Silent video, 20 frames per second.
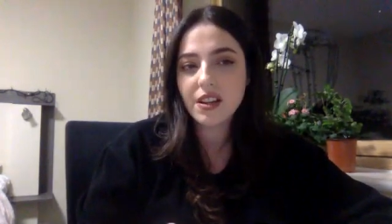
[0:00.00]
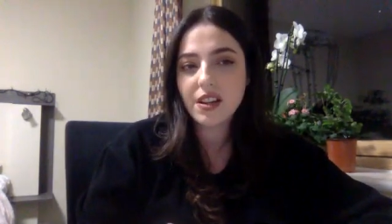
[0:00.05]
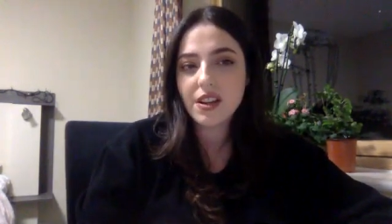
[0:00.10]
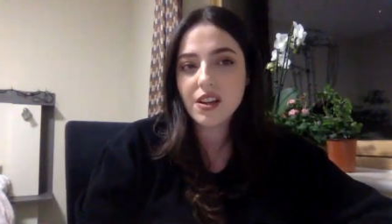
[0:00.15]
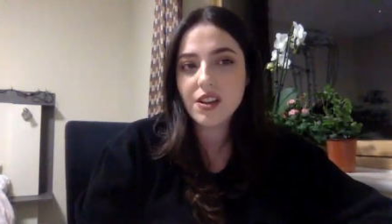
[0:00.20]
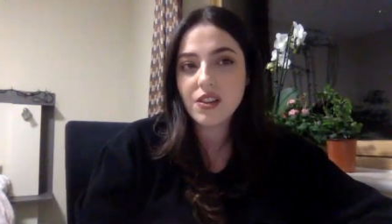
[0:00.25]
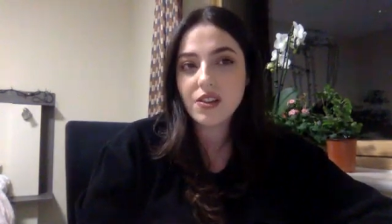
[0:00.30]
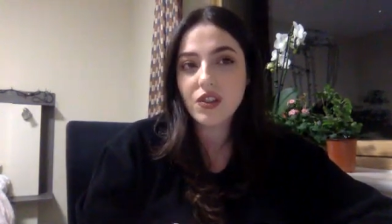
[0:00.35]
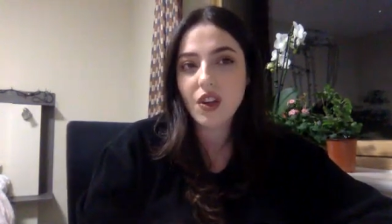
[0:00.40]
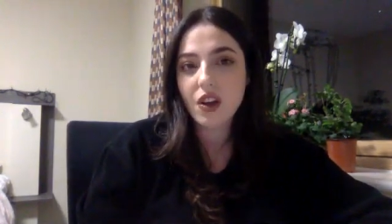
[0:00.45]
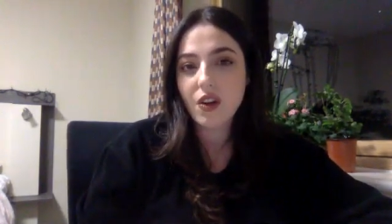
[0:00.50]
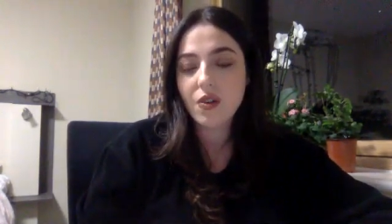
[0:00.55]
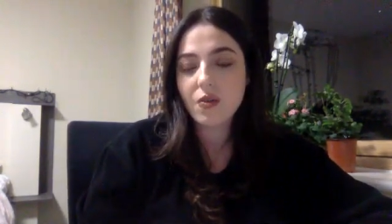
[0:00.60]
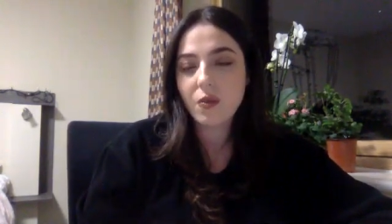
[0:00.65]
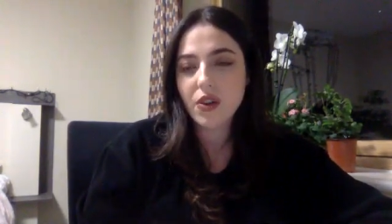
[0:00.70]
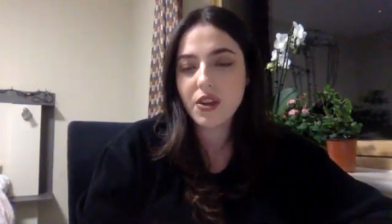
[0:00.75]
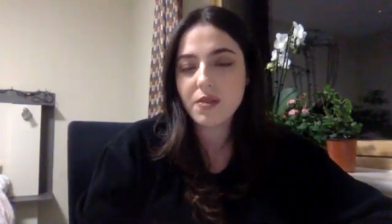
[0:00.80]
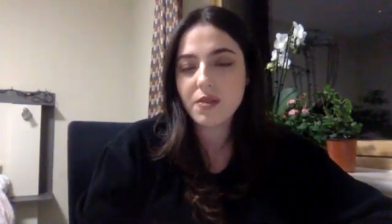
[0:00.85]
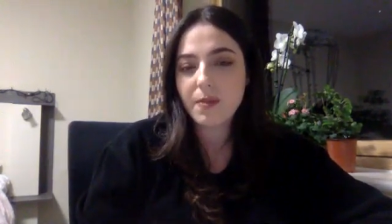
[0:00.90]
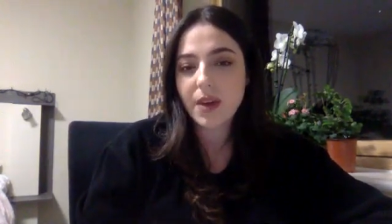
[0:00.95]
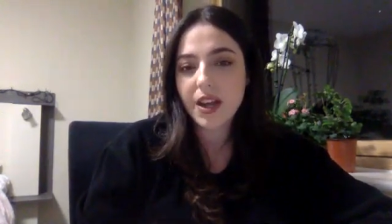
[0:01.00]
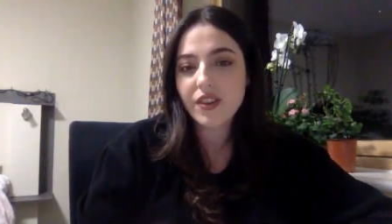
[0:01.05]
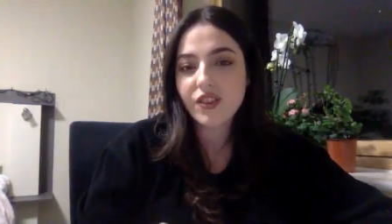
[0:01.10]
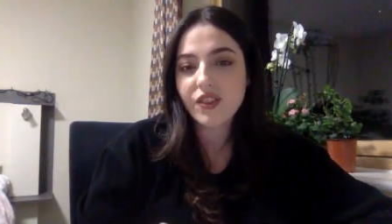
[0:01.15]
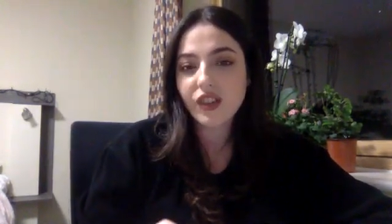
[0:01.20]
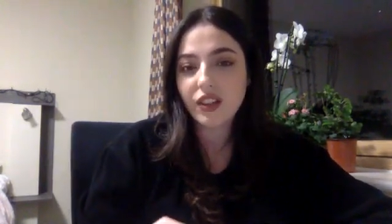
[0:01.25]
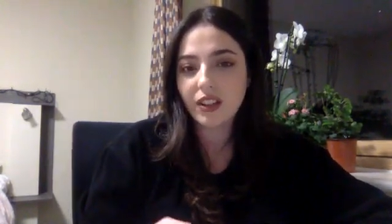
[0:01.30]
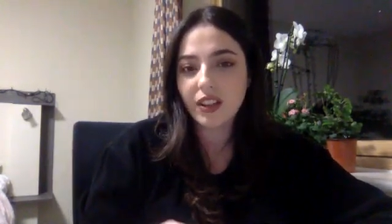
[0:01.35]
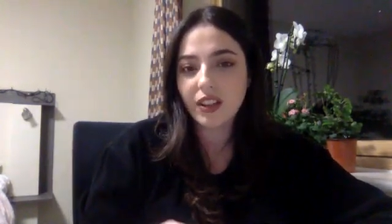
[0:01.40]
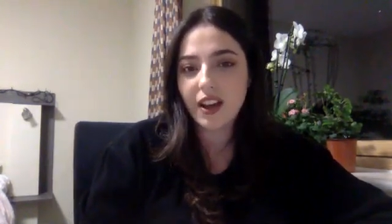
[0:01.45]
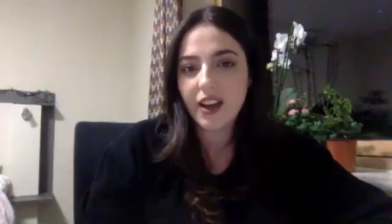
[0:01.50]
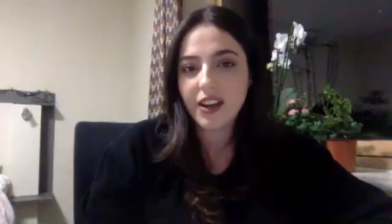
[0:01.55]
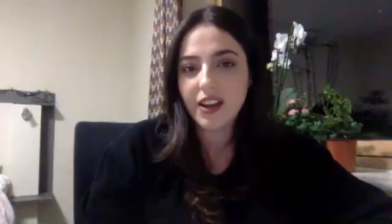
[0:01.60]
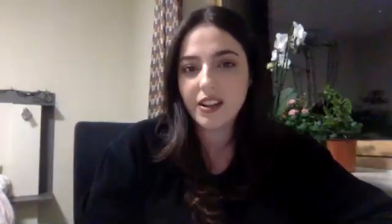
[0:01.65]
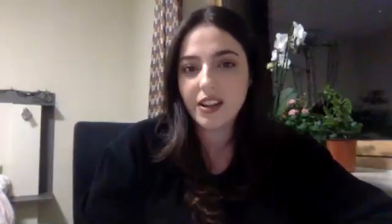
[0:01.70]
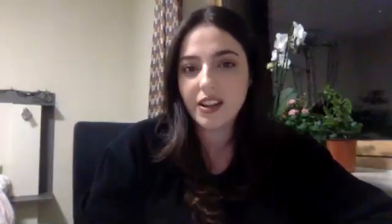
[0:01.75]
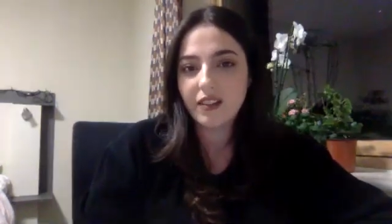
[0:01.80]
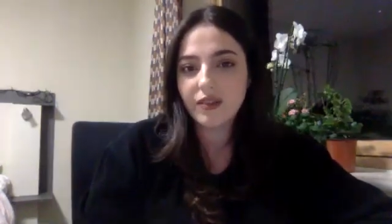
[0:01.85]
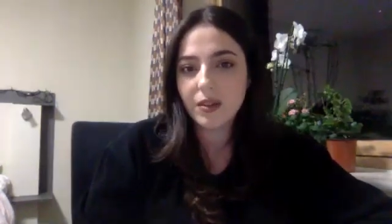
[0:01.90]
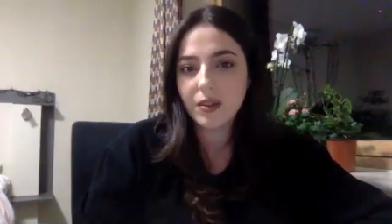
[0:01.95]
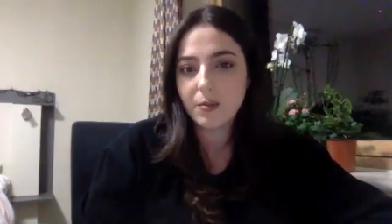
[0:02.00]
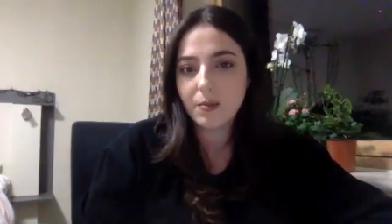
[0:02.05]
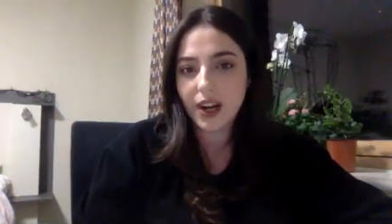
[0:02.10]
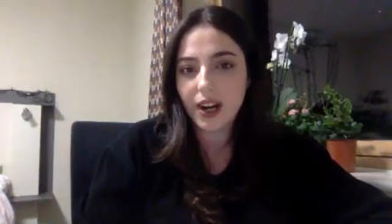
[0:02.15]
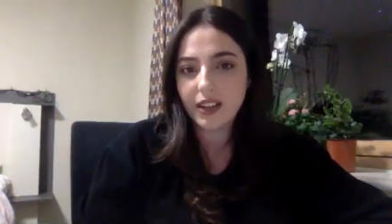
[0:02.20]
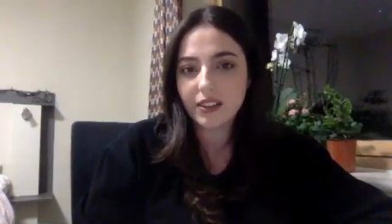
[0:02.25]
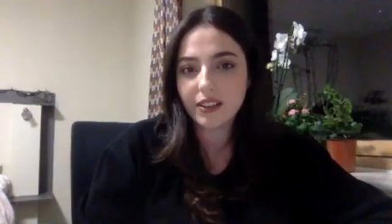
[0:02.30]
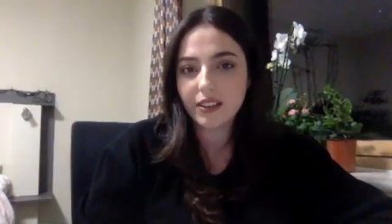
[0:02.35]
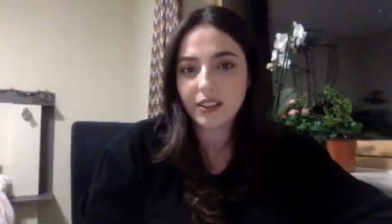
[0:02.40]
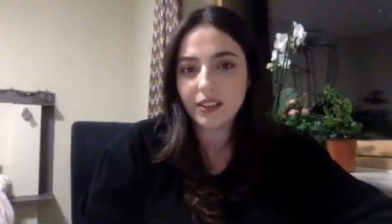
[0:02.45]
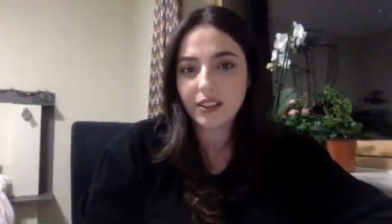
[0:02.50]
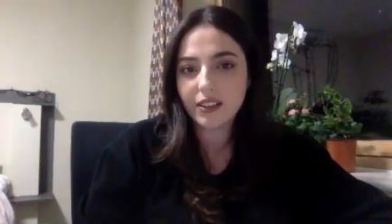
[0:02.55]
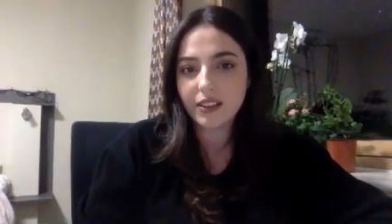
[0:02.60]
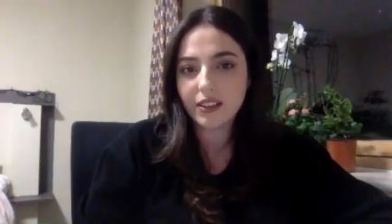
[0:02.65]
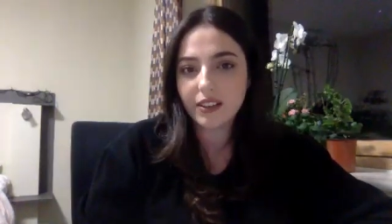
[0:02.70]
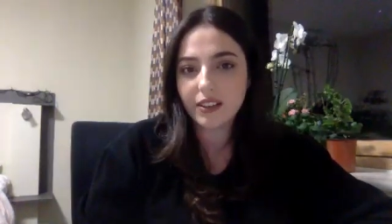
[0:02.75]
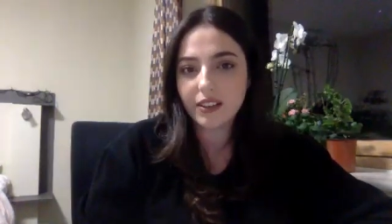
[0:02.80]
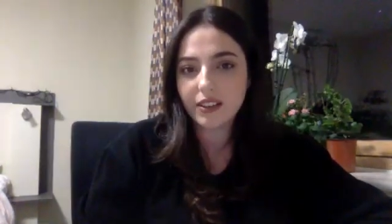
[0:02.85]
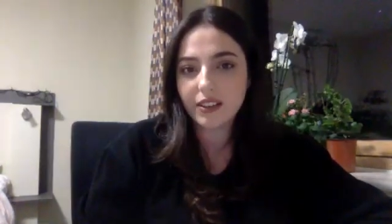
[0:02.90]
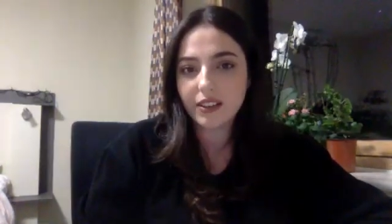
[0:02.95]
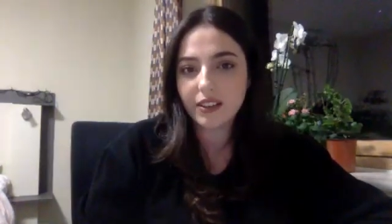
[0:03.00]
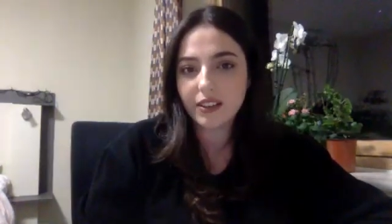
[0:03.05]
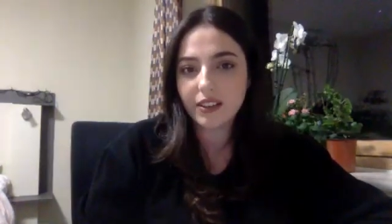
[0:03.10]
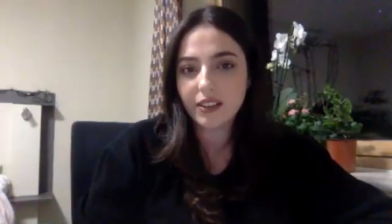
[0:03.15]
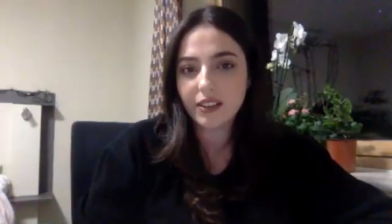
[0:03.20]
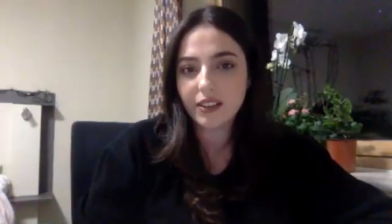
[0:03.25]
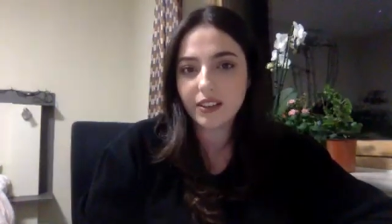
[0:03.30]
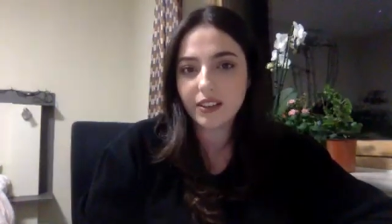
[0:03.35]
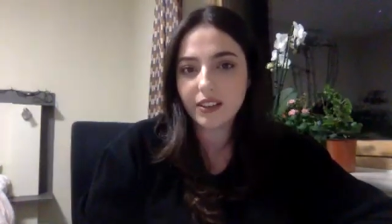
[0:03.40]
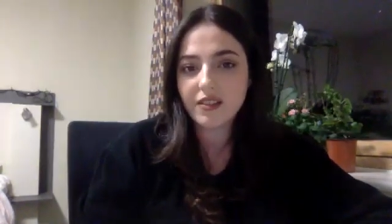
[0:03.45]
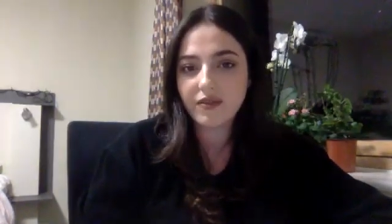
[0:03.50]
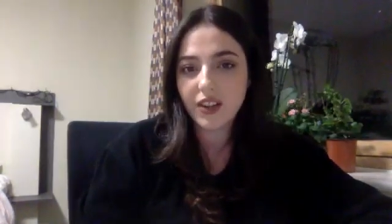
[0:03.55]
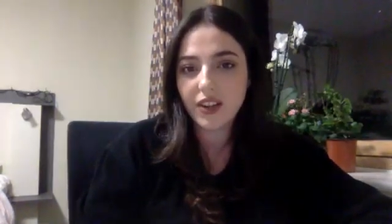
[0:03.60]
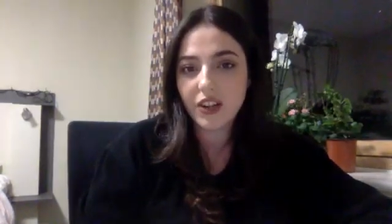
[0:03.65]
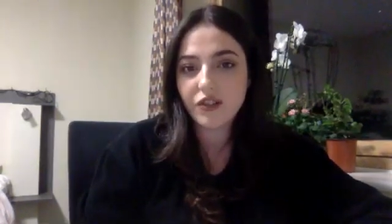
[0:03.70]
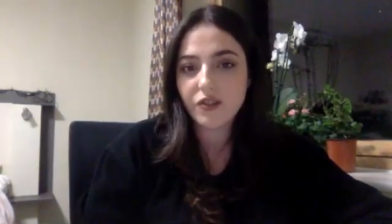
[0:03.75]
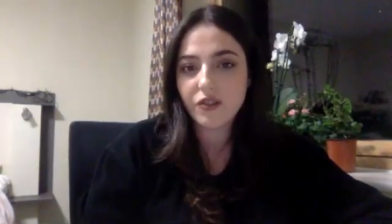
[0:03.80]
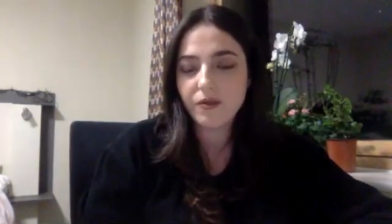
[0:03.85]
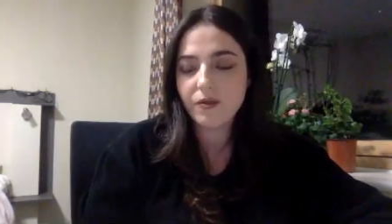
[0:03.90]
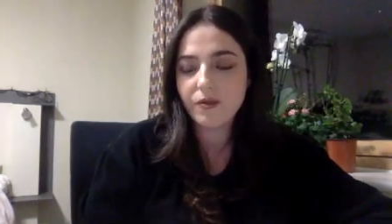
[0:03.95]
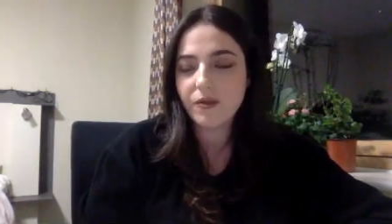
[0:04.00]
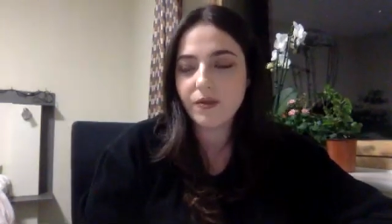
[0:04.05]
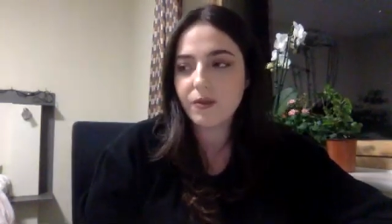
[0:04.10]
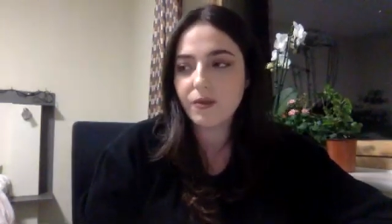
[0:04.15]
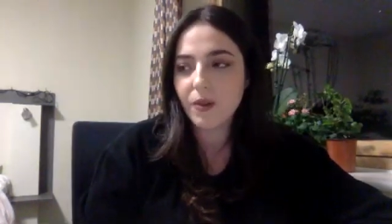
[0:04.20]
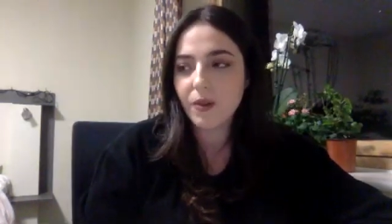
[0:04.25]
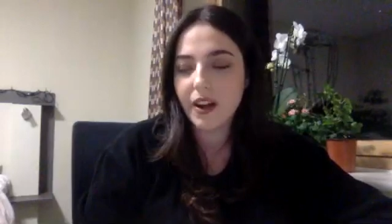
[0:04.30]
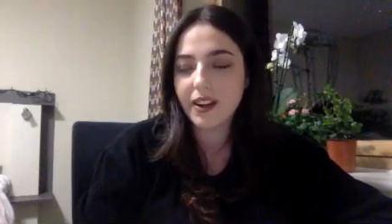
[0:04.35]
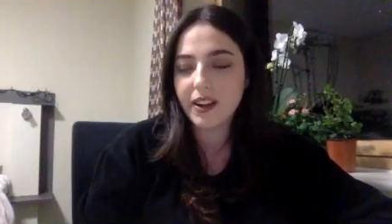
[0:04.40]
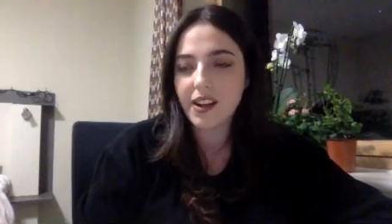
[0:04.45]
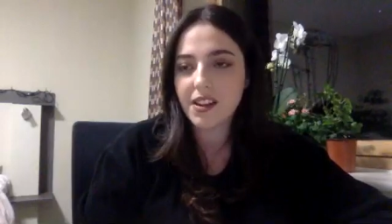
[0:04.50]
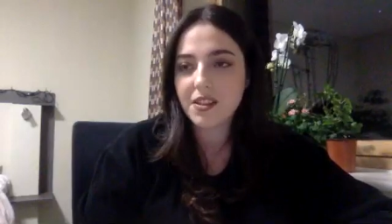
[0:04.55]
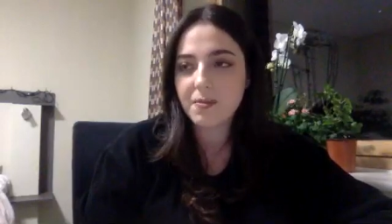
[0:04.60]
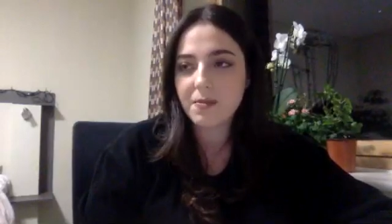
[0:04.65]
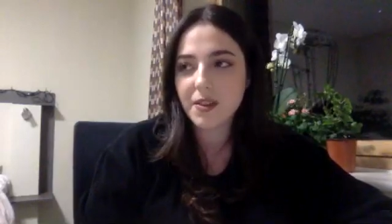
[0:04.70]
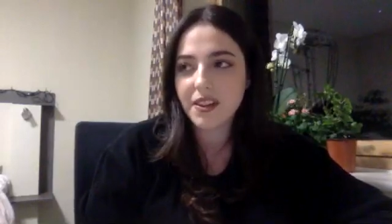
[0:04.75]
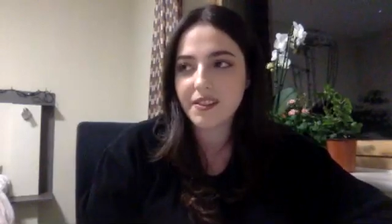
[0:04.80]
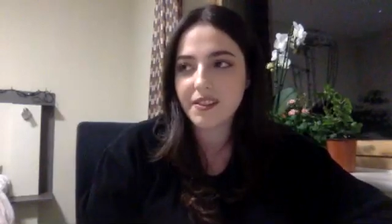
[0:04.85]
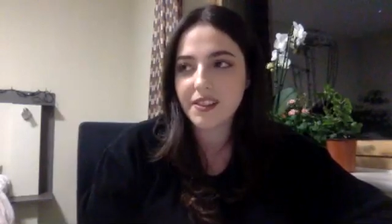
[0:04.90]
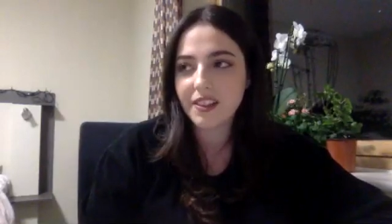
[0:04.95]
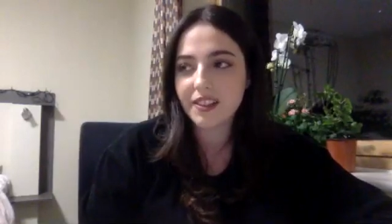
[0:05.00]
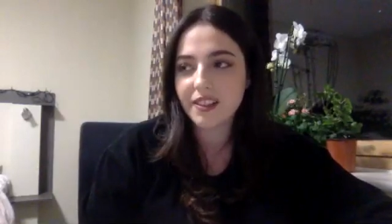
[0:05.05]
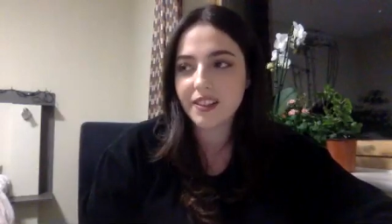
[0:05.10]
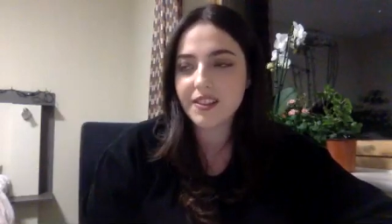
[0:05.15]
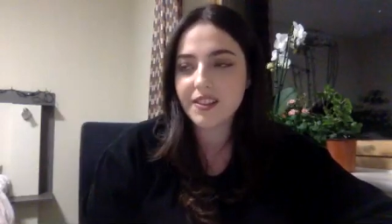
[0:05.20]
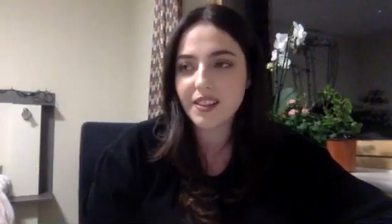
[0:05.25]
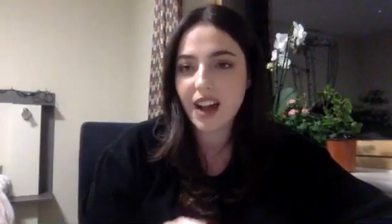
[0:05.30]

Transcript: So, what you mentioned earlier, the Brighton and Sussex virtual work experience,